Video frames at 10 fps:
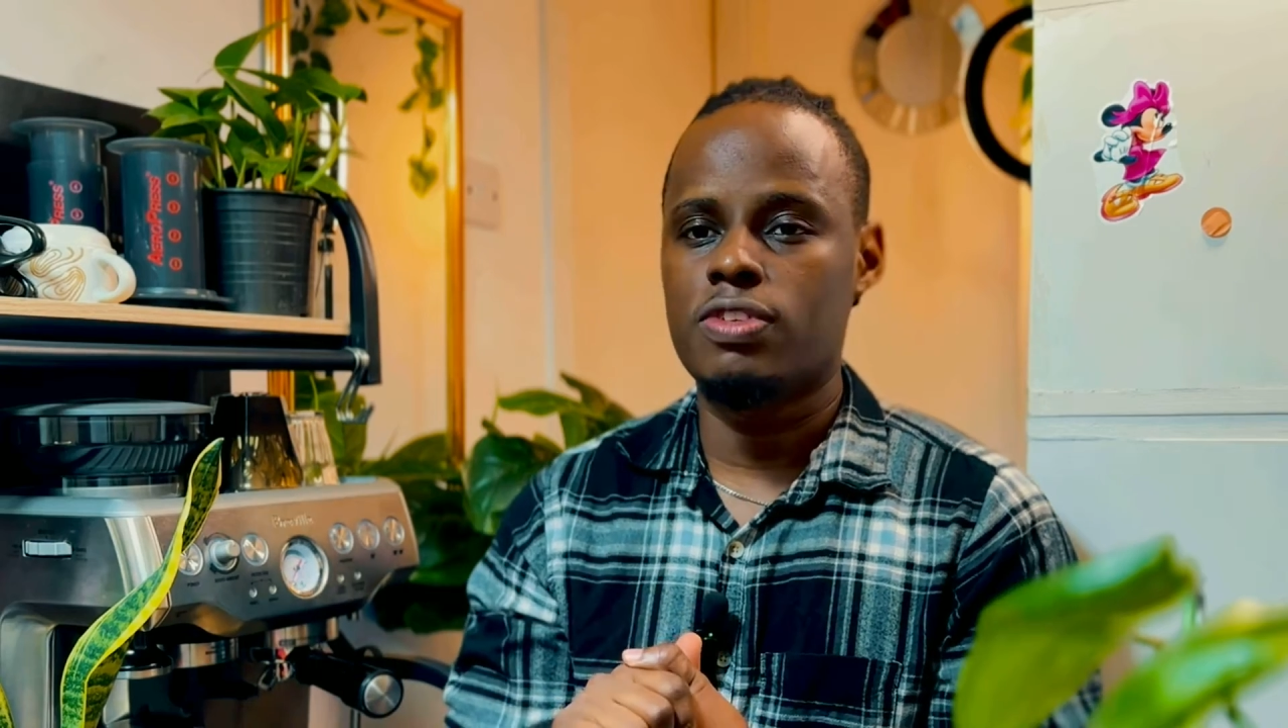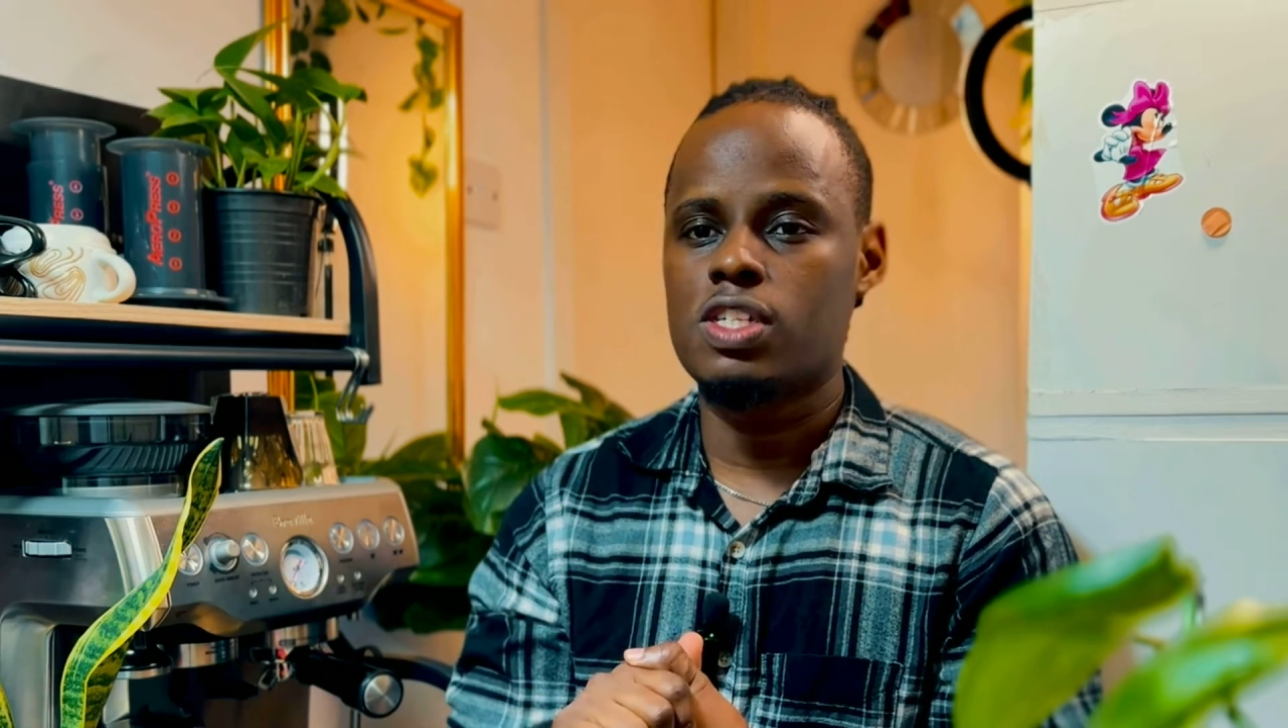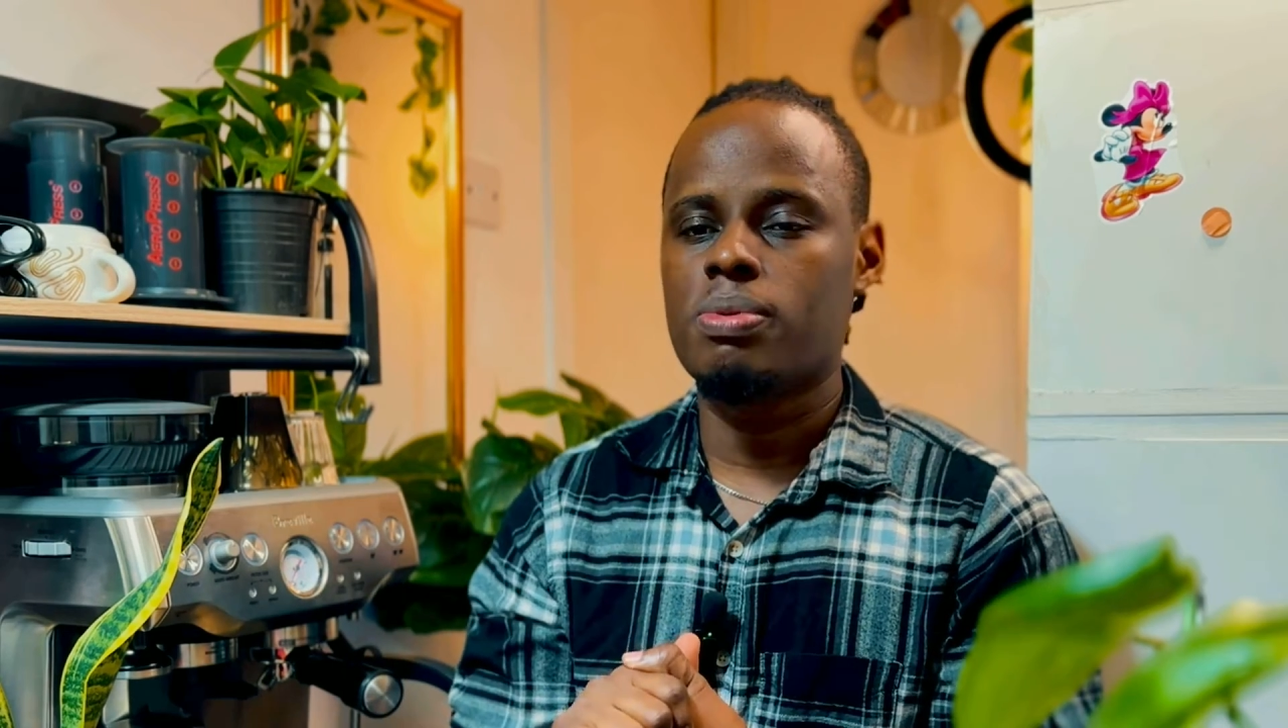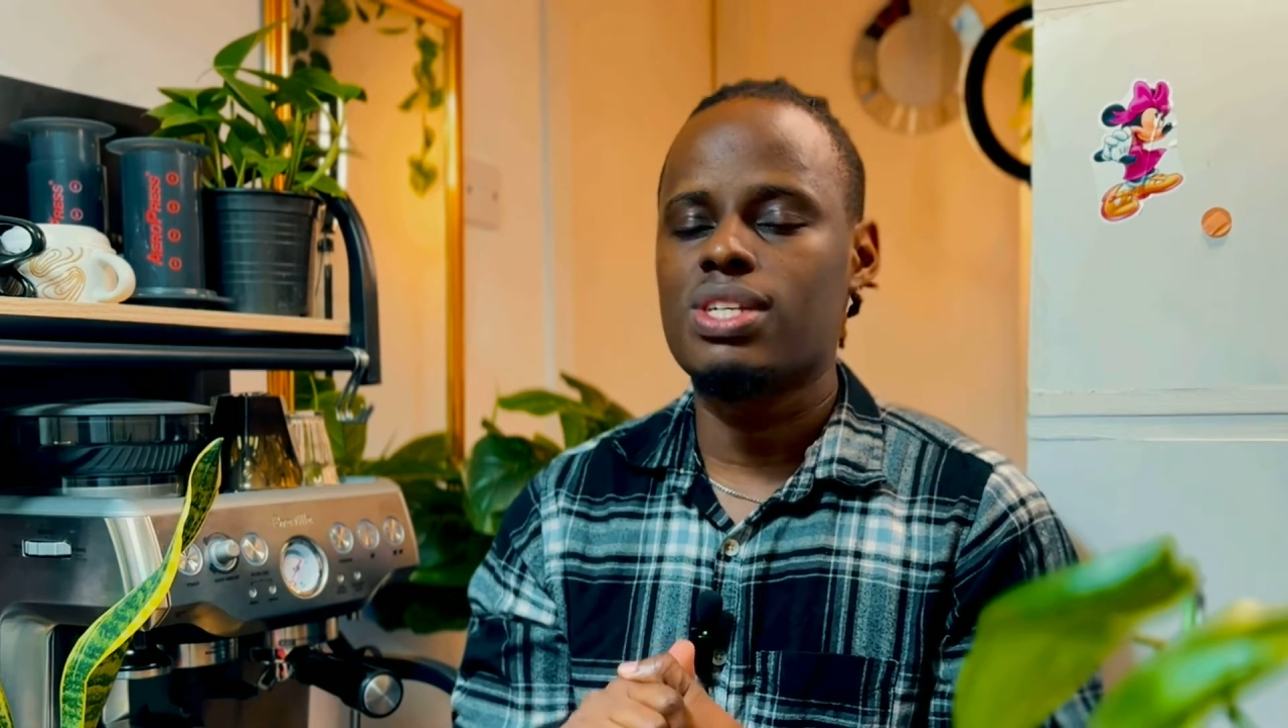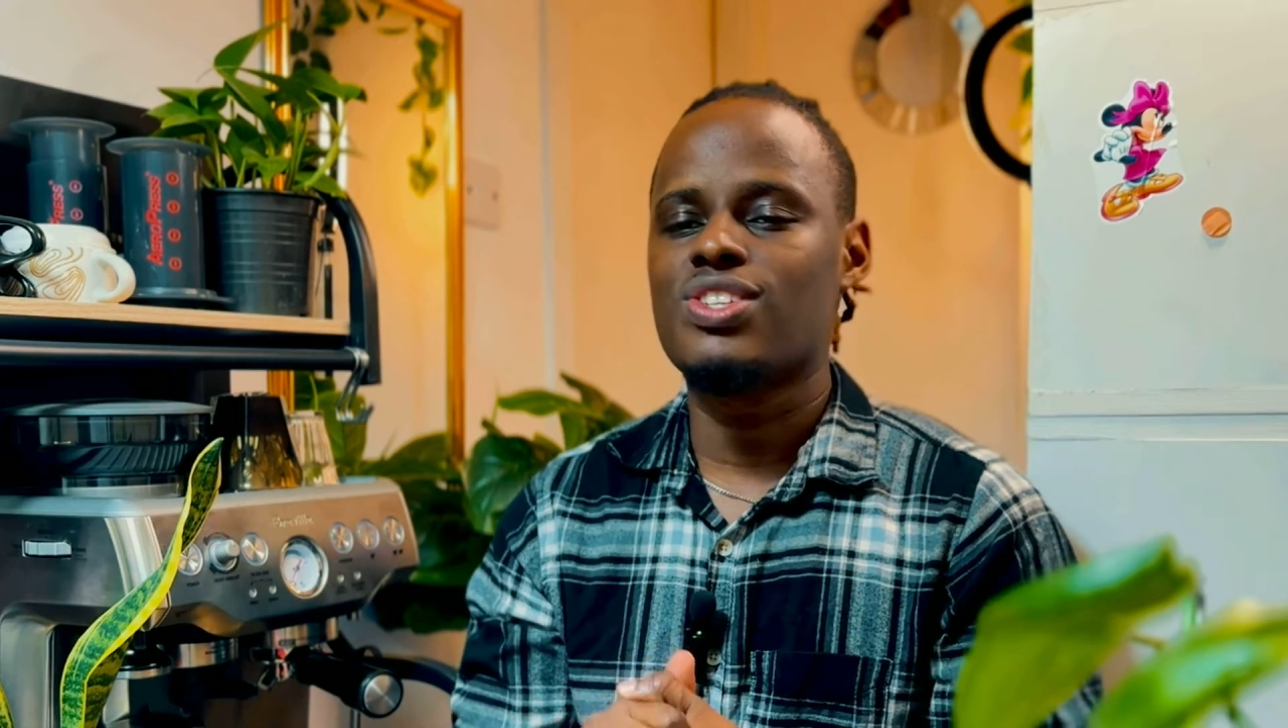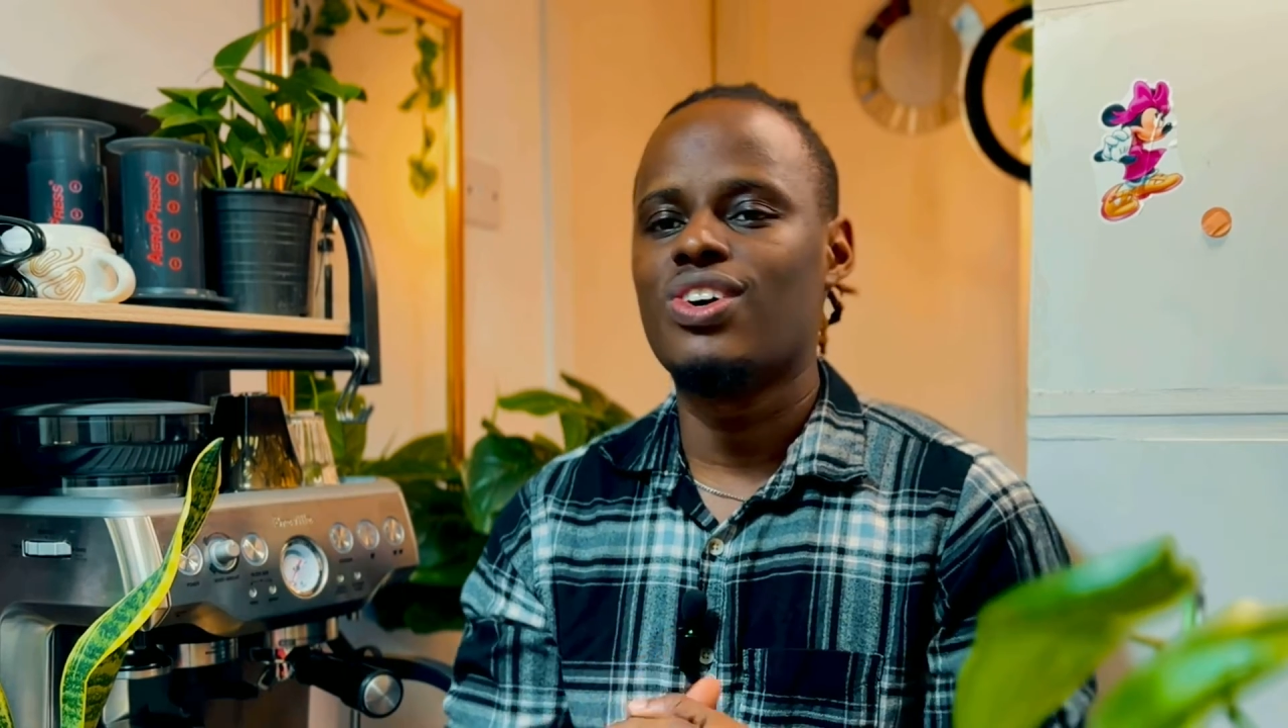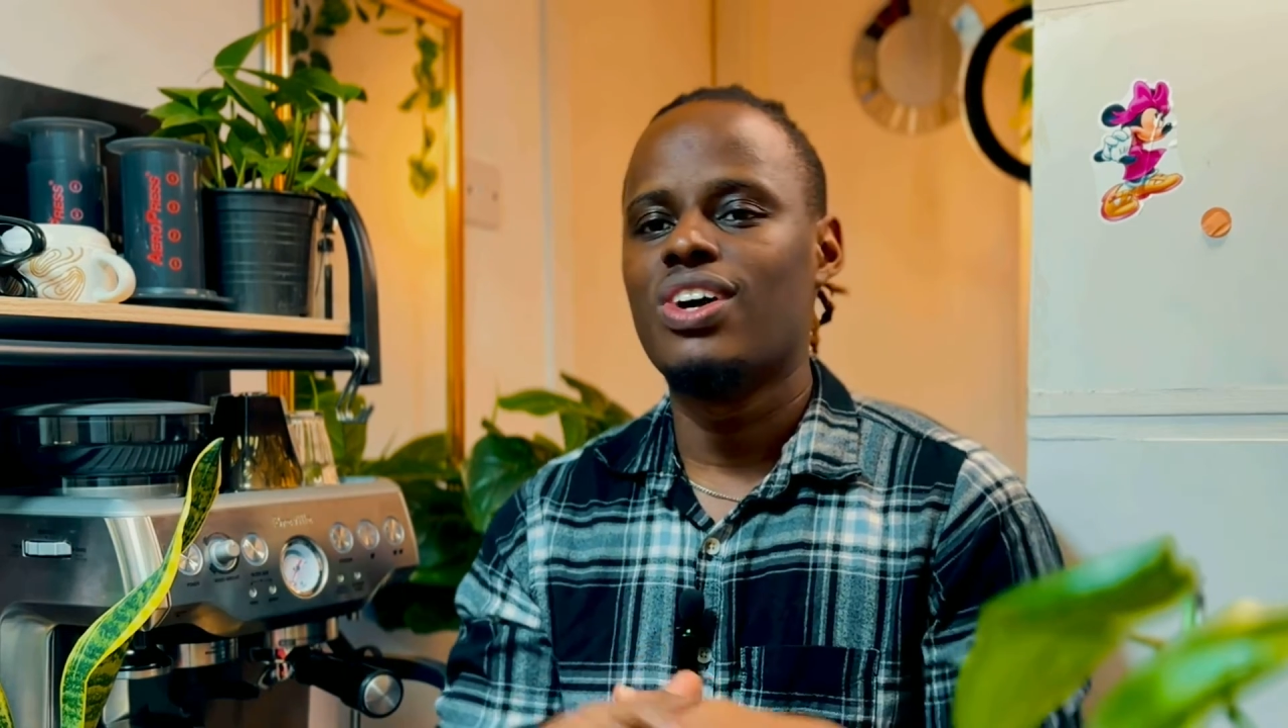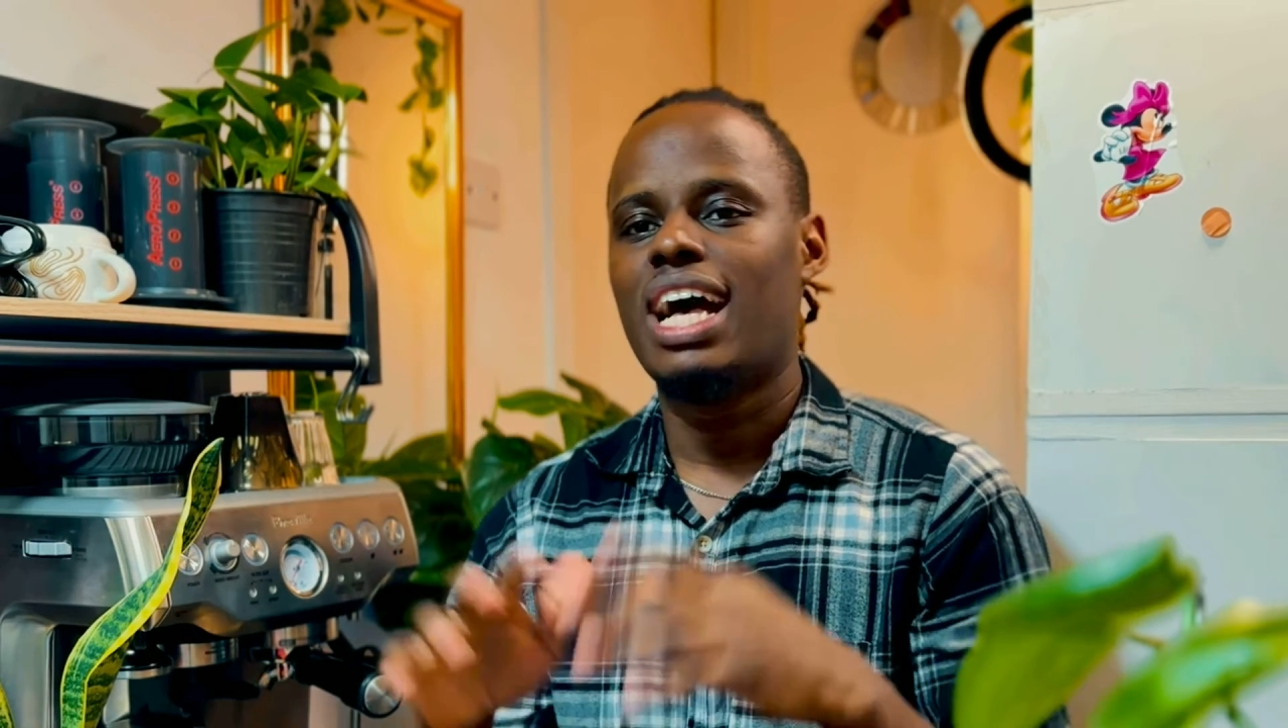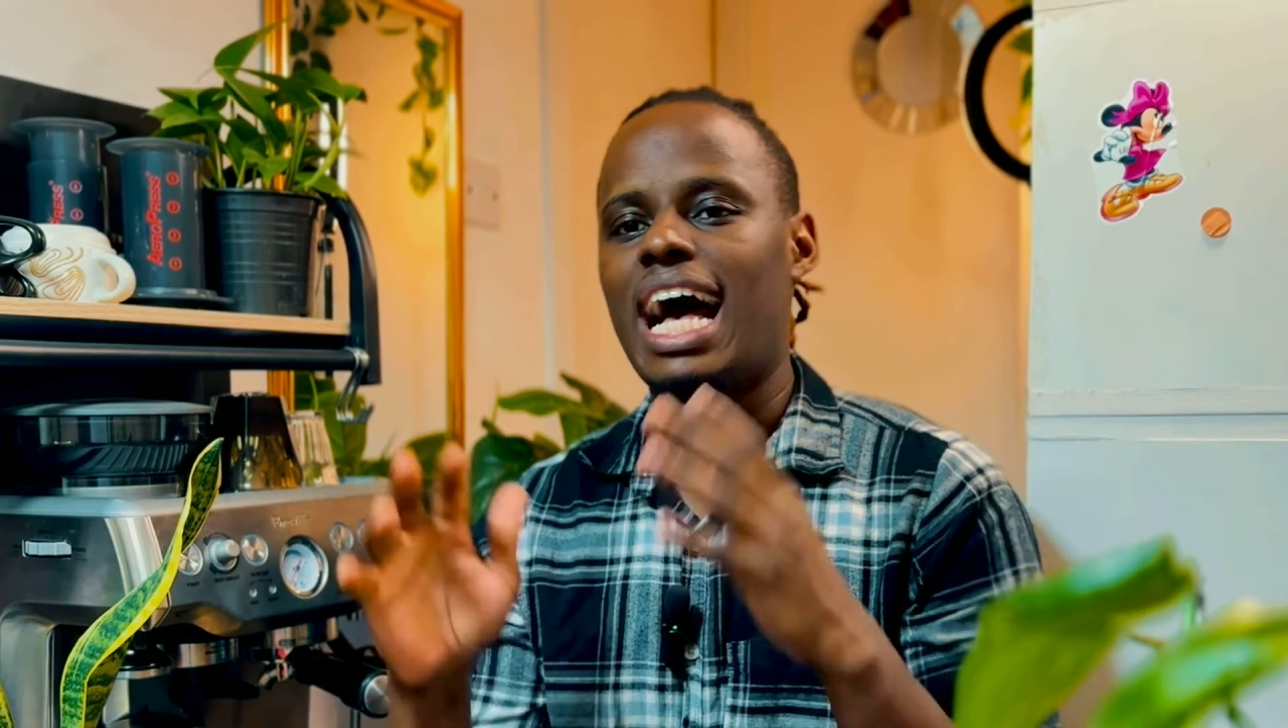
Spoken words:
espresso